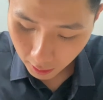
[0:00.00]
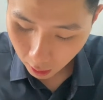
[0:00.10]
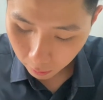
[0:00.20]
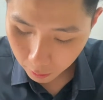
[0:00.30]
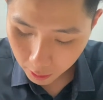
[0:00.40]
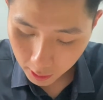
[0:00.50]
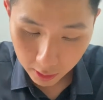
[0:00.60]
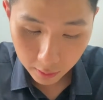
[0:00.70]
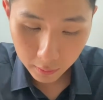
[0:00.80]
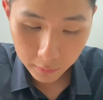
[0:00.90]
I'll put it
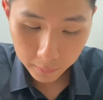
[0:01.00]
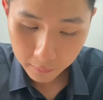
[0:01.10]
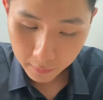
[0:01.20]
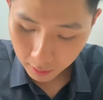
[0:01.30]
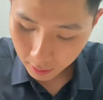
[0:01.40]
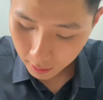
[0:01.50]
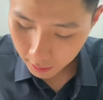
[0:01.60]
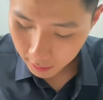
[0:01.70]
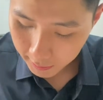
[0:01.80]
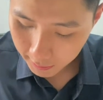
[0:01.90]
here,
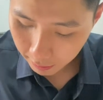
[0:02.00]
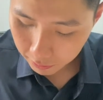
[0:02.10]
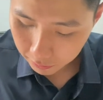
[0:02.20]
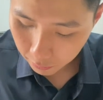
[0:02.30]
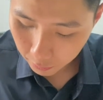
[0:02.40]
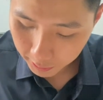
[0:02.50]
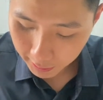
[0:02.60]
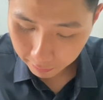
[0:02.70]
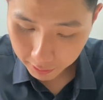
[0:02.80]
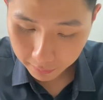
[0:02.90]

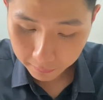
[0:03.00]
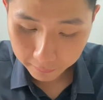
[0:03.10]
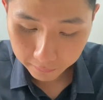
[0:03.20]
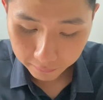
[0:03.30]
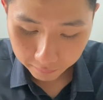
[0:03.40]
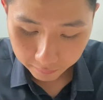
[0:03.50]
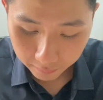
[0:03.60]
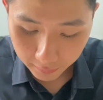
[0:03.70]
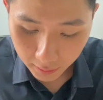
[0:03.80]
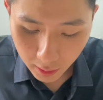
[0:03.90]
747.
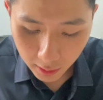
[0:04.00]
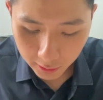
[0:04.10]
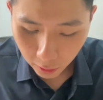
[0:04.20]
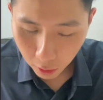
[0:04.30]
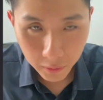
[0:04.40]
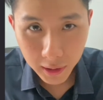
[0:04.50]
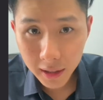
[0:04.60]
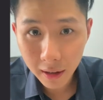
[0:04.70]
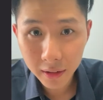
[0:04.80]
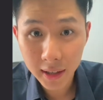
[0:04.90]
So hopefully
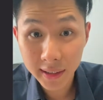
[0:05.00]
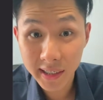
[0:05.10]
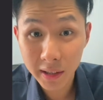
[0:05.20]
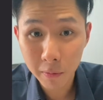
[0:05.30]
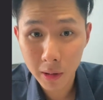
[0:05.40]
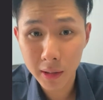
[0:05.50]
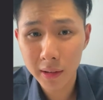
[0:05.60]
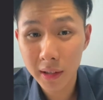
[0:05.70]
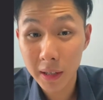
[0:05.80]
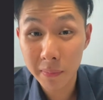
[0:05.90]
now you can see what
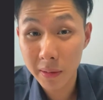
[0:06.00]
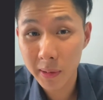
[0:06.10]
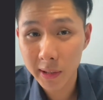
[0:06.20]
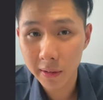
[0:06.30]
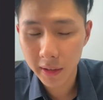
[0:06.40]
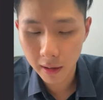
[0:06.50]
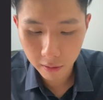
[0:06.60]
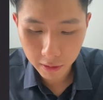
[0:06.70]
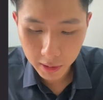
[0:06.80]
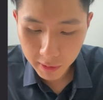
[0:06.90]
the purpose of the
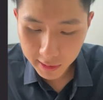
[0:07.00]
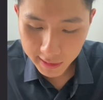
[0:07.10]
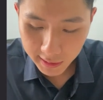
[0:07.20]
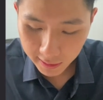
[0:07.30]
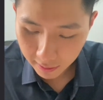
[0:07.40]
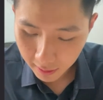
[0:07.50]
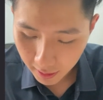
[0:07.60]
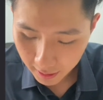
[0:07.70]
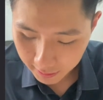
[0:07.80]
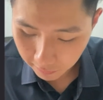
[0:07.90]
algorithm is.
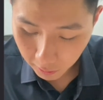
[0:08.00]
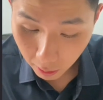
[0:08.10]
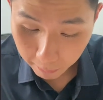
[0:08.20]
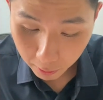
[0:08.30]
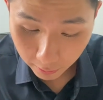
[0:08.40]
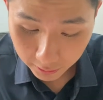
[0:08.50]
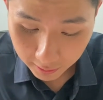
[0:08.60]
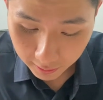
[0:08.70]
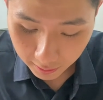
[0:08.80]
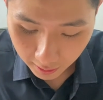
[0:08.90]
It's a follow-up
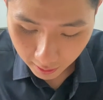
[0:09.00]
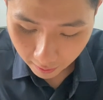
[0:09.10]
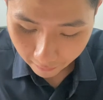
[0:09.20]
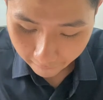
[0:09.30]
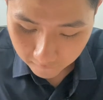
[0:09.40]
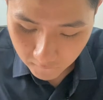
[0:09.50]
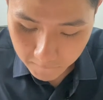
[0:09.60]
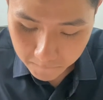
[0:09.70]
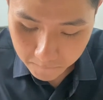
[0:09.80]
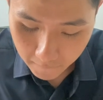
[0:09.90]
question.
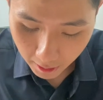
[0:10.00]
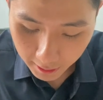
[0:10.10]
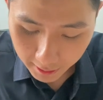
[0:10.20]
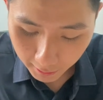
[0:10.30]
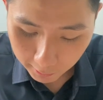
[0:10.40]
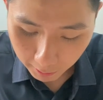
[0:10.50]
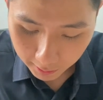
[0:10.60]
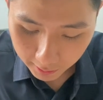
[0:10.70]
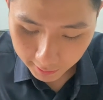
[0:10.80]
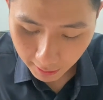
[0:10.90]
And the next
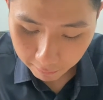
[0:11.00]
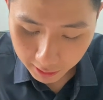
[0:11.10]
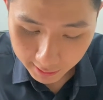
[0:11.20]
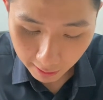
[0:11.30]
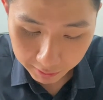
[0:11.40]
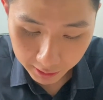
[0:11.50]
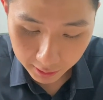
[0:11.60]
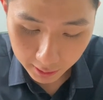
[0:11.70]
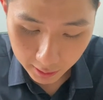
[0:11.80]
one, 77.